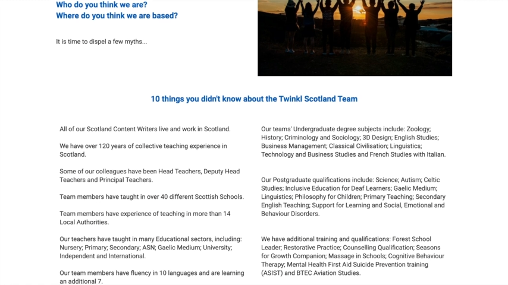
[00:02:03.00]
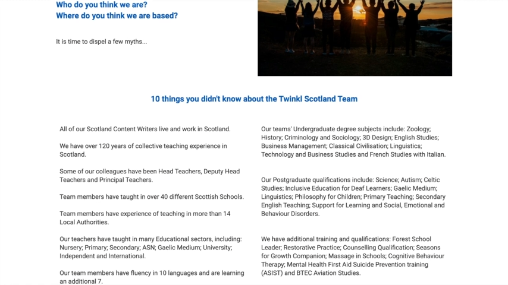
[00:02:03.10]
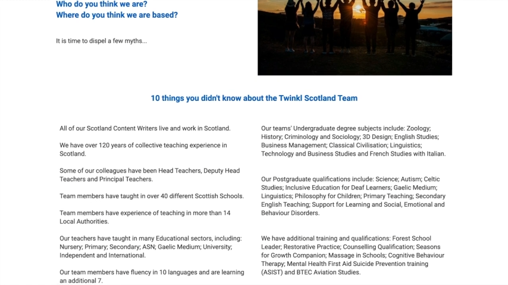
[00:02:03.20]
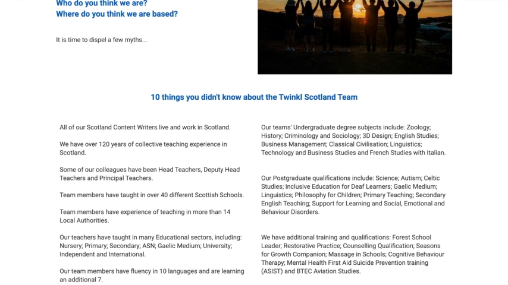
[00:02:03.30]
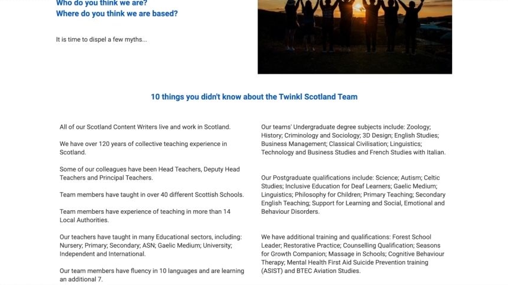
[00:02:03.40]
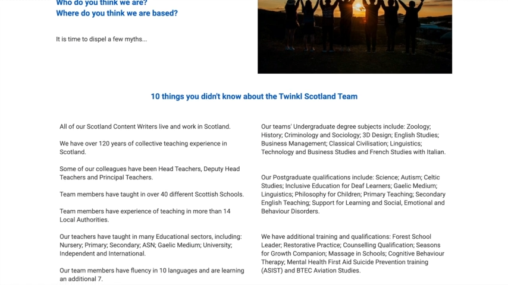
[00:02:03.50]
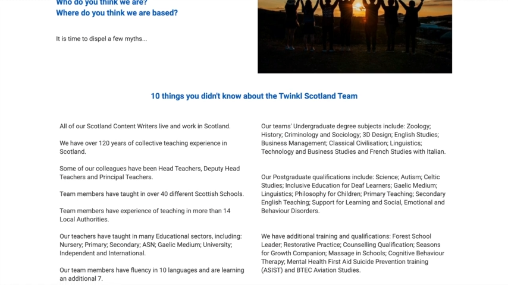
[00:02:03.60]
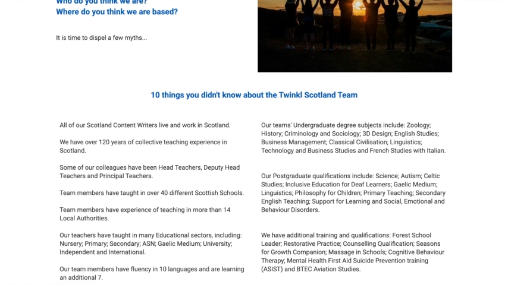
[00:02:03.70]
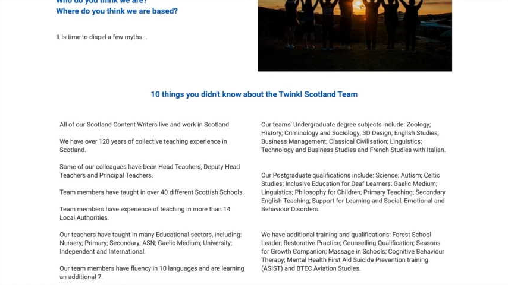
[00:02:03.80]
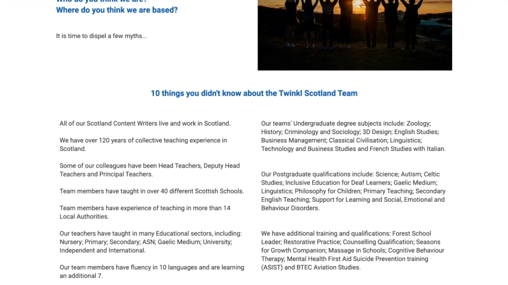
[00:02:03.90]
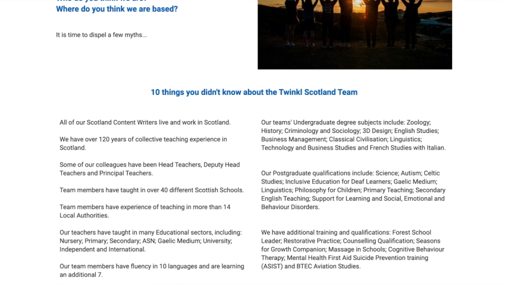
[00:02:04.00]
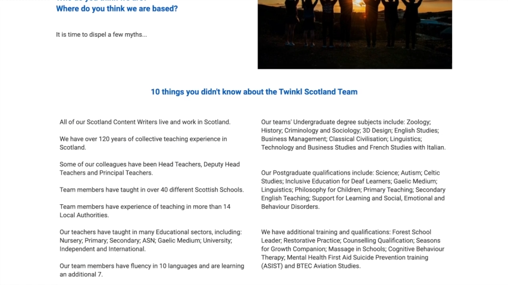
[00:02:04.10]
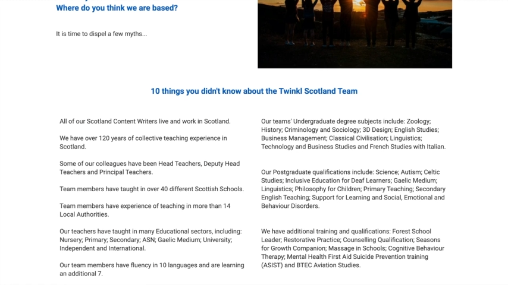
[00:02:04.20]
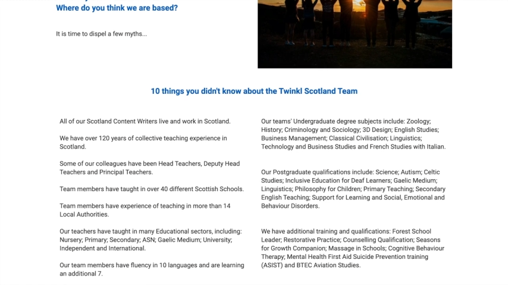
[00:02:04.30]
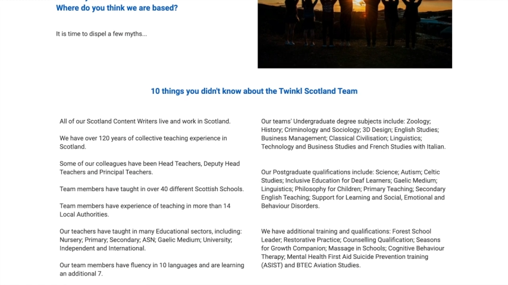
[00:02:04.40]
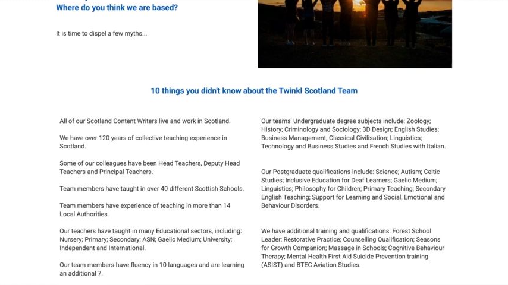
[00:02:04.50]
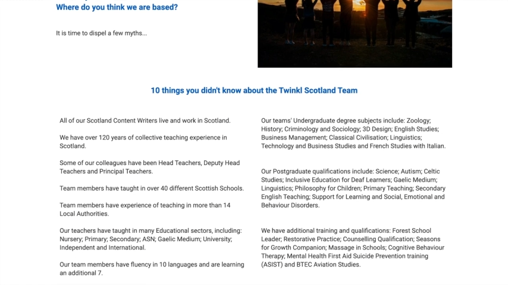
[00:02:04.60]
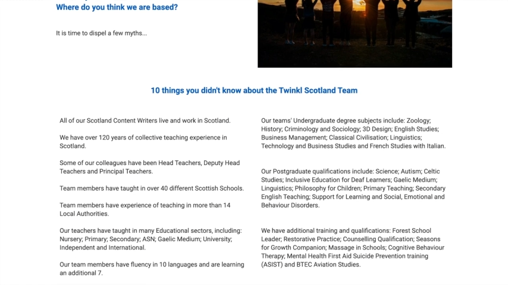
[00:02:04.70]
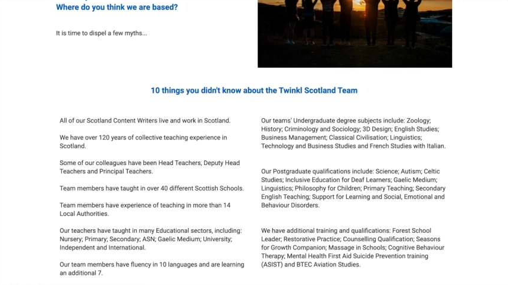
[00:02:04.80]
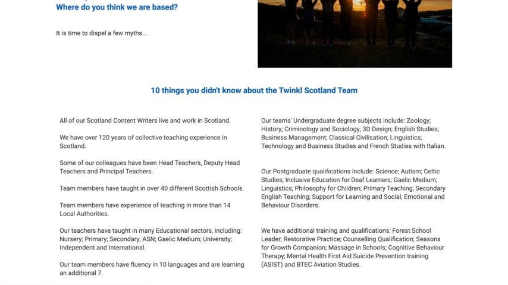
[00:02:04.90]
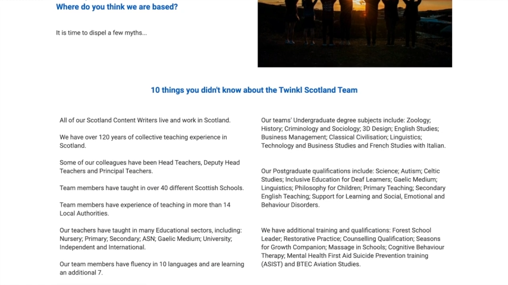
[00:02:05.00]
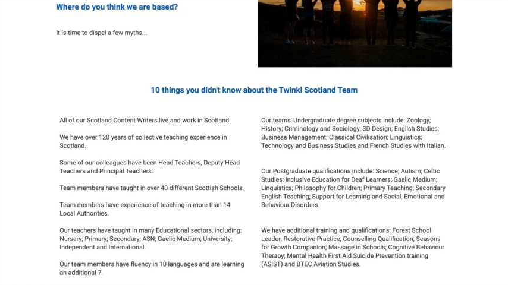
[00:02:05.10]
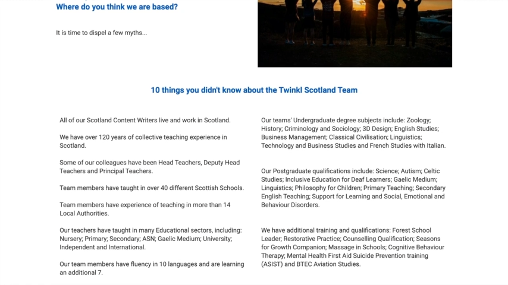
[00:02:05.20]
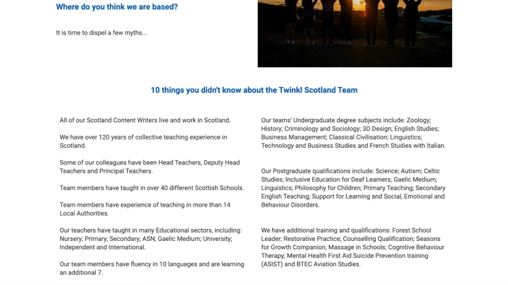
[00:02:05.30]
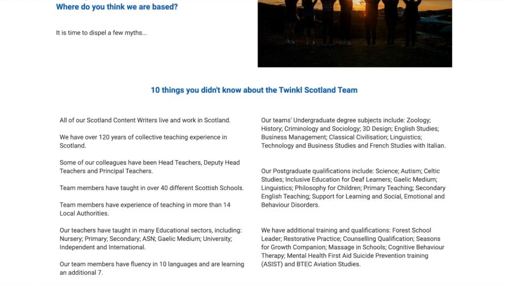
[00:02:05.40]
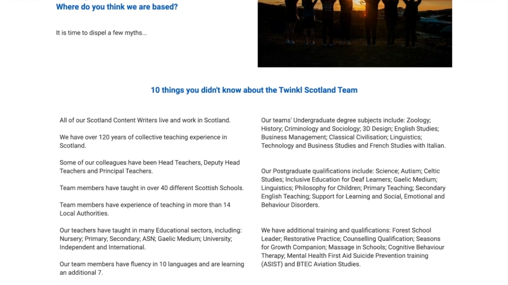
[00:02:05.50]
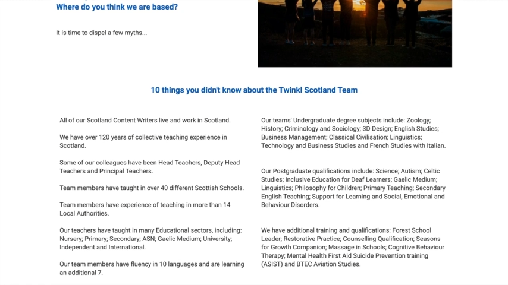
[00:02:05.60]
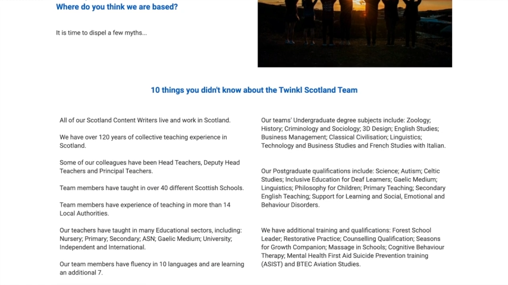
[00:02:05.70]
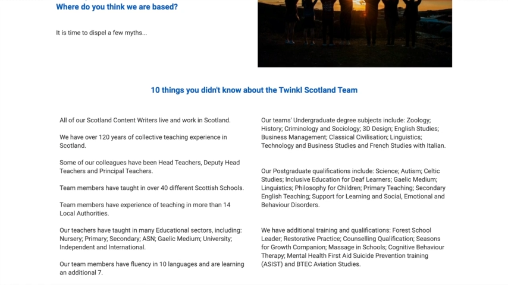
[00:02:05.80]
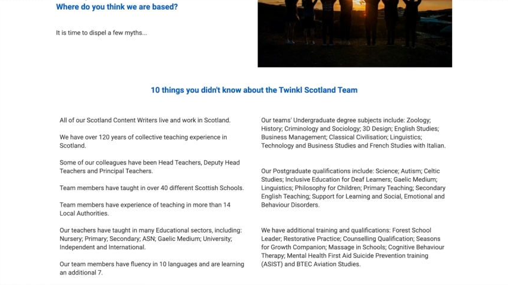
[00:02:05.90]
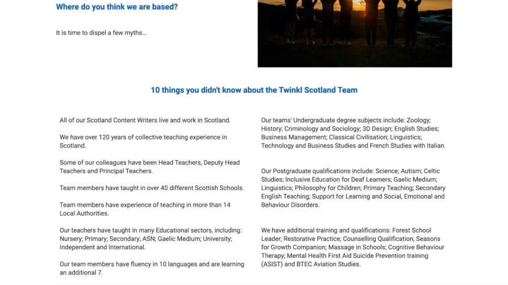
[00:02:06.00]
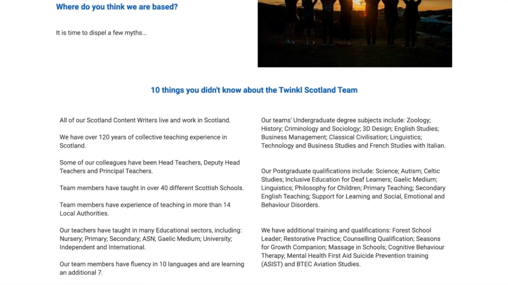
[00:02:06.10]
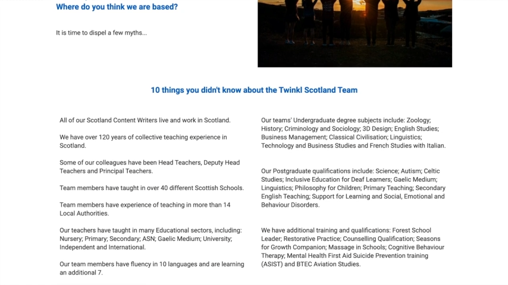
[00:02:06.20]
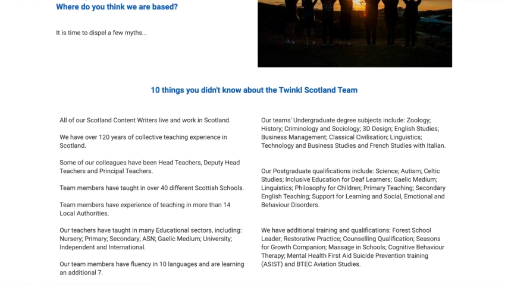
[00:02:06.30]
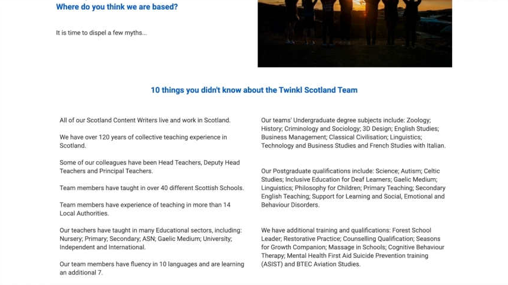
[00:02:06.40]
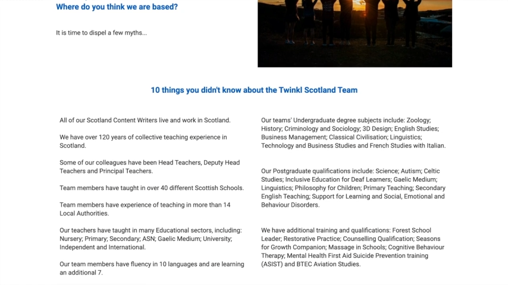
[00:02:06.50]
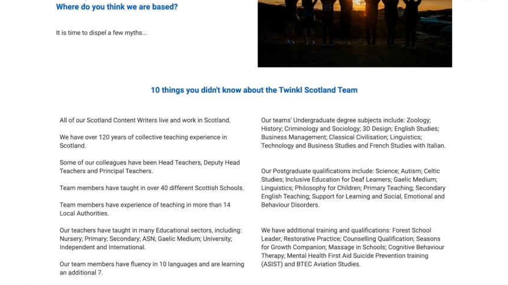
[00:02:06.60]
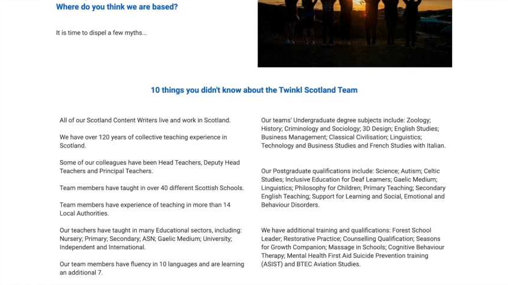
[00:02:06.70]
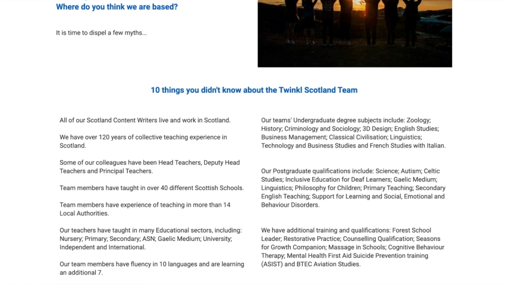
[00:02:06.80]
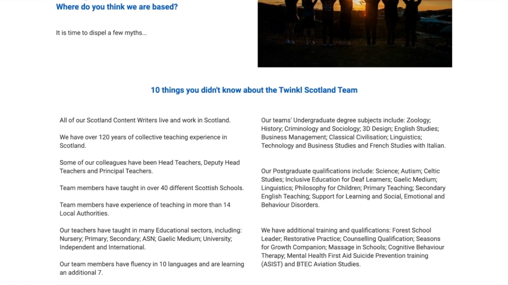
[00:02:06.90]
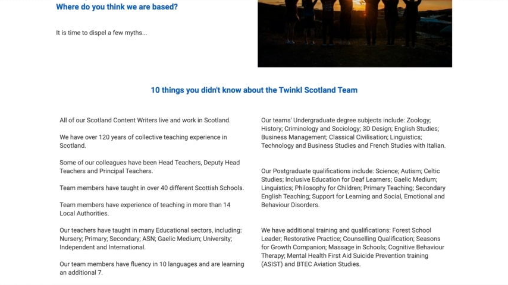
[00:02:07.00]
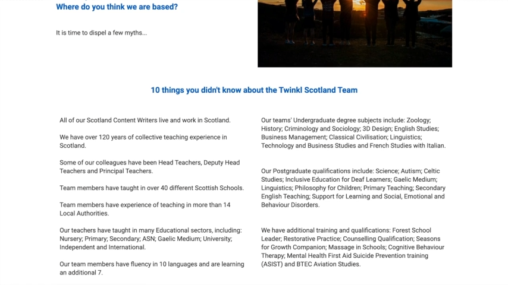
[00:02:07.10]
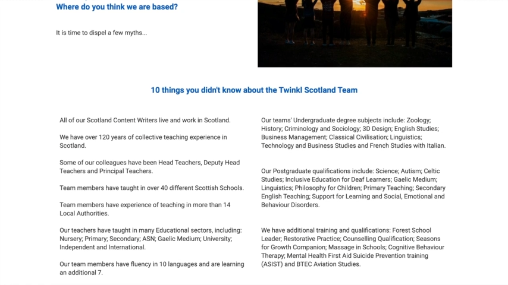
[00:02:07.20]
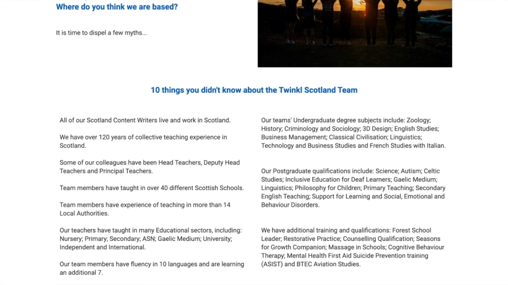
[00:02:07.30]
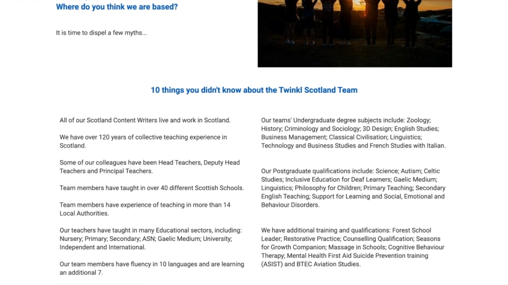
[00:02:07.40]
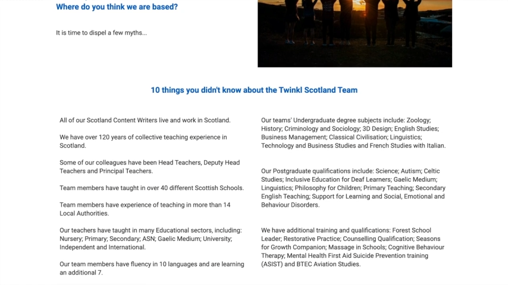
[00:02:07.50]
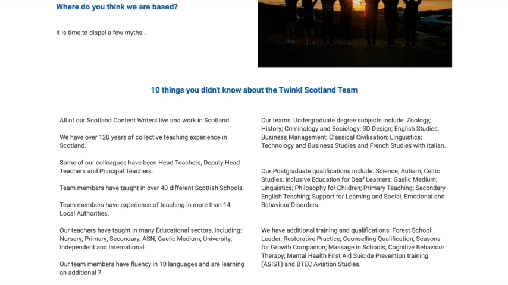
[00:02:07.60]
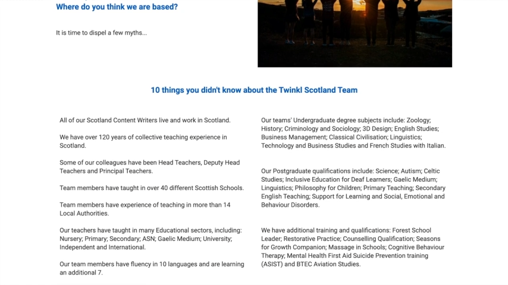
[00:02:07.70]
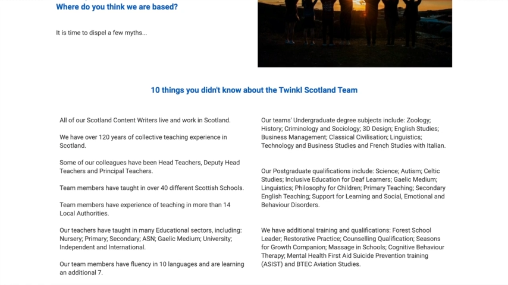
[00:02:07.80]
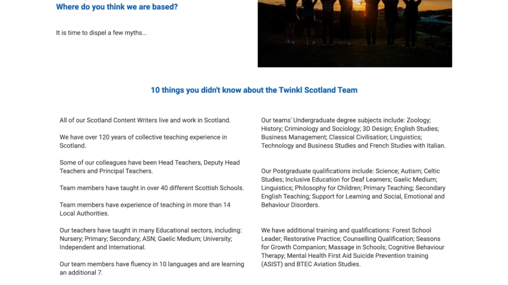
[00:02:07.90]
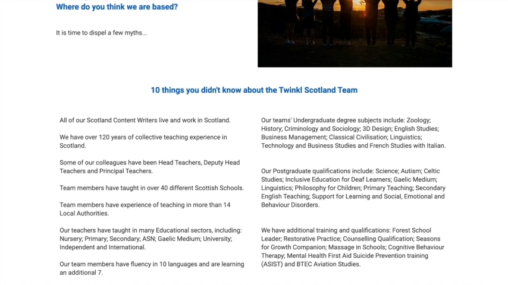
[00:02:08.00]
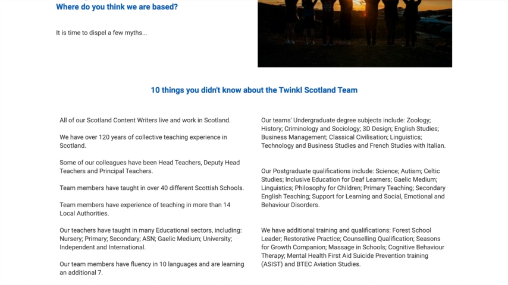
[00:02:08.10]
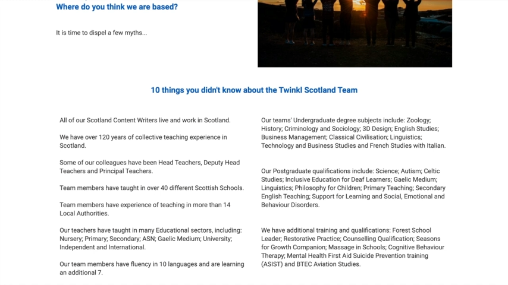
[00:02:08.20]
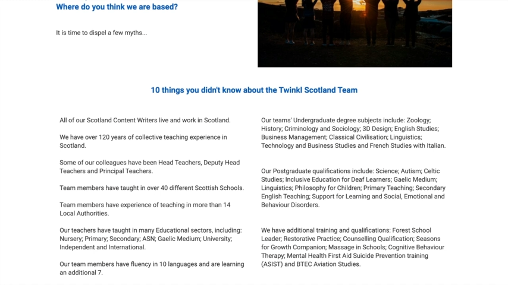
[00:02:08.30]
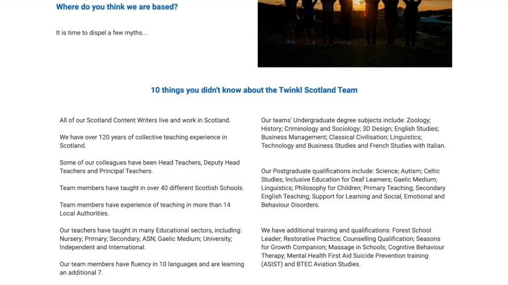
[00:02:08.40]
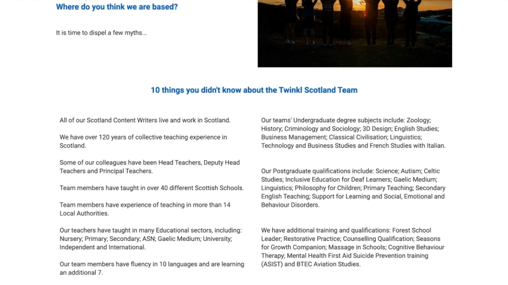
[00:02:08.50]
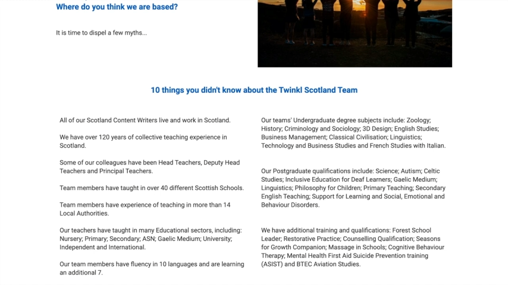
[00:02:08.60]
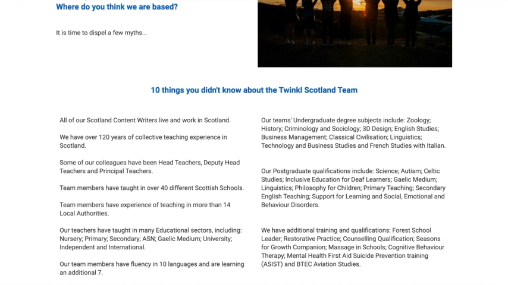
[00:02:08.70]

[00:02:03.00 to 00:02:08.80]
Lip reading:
Nobody's mouth can be seen.